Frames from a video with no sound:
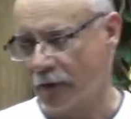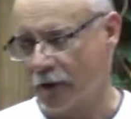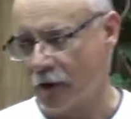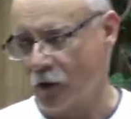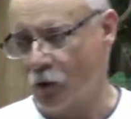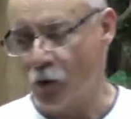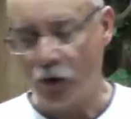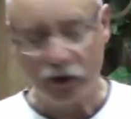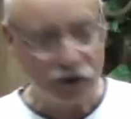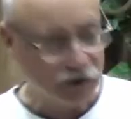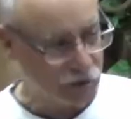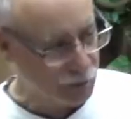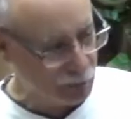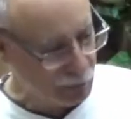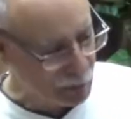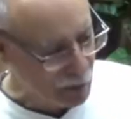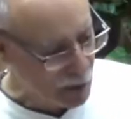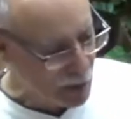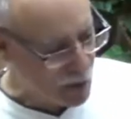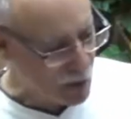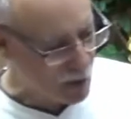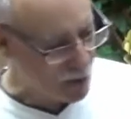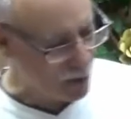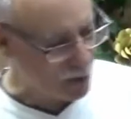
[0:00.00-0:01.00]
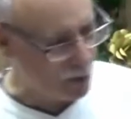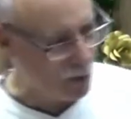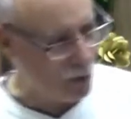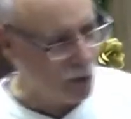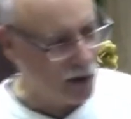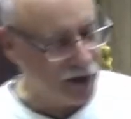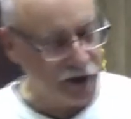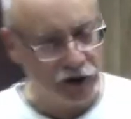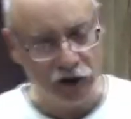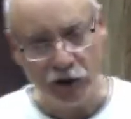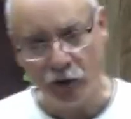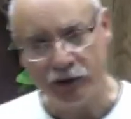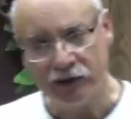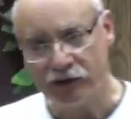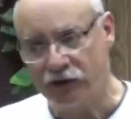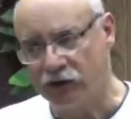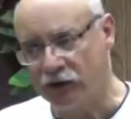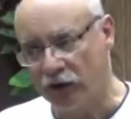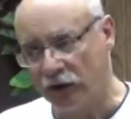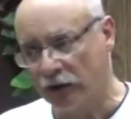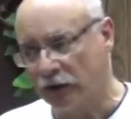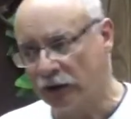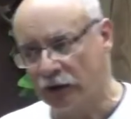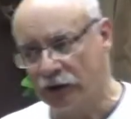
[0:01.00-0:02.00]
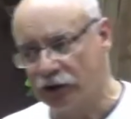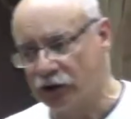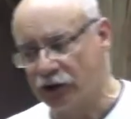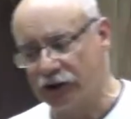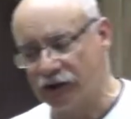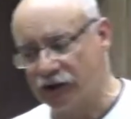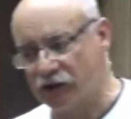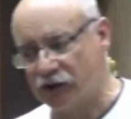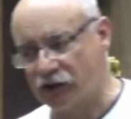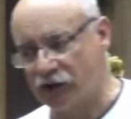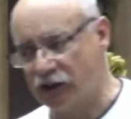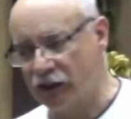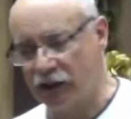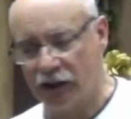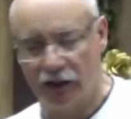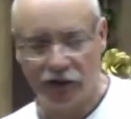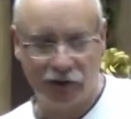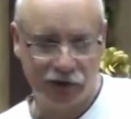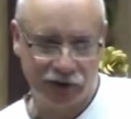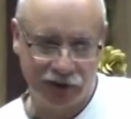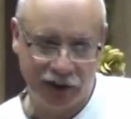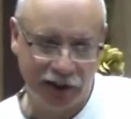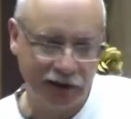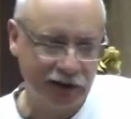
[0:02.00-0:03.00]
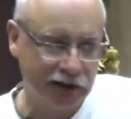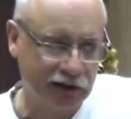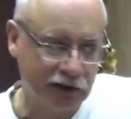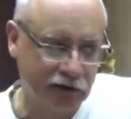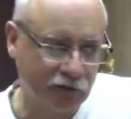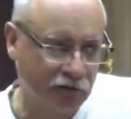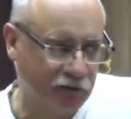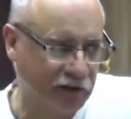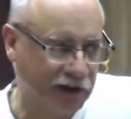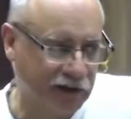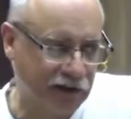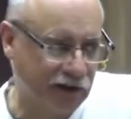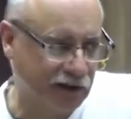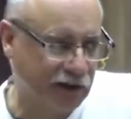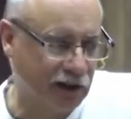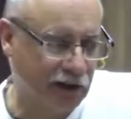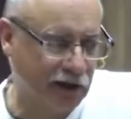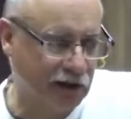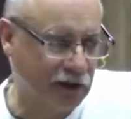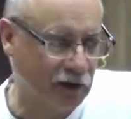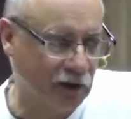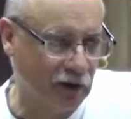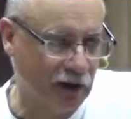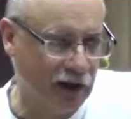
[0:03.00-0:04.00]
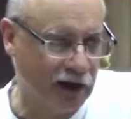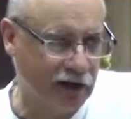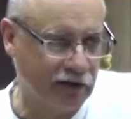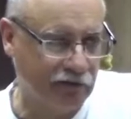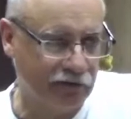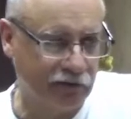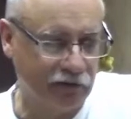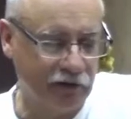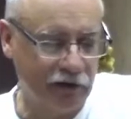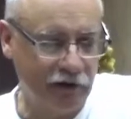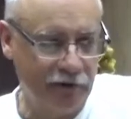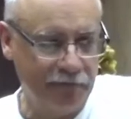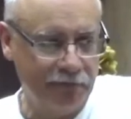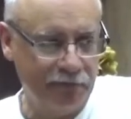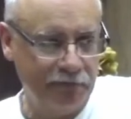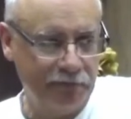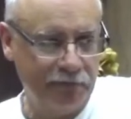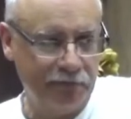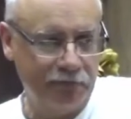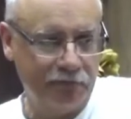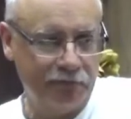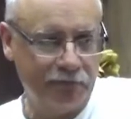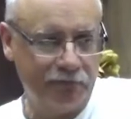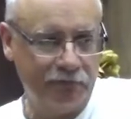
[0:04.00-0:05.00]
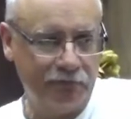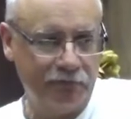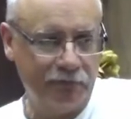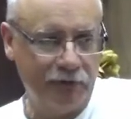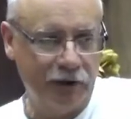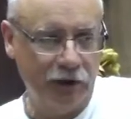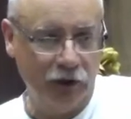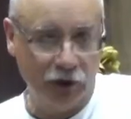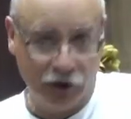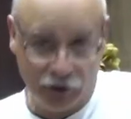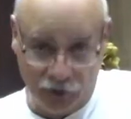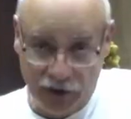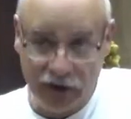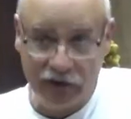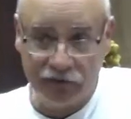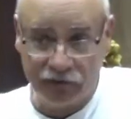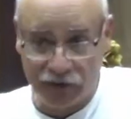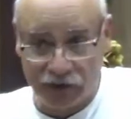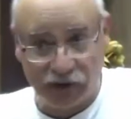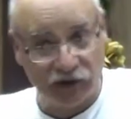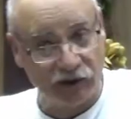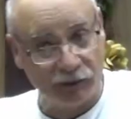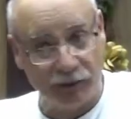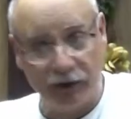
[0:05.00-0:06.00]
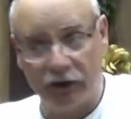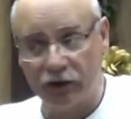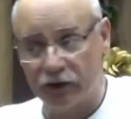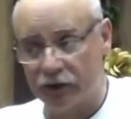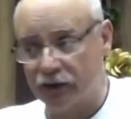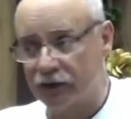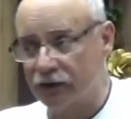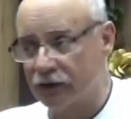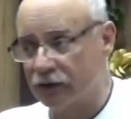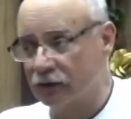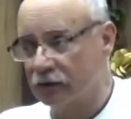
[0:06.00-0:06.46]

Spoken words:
What's more, when you indulge in sin and there's unconfessed sin in your life, you grieve the Spirit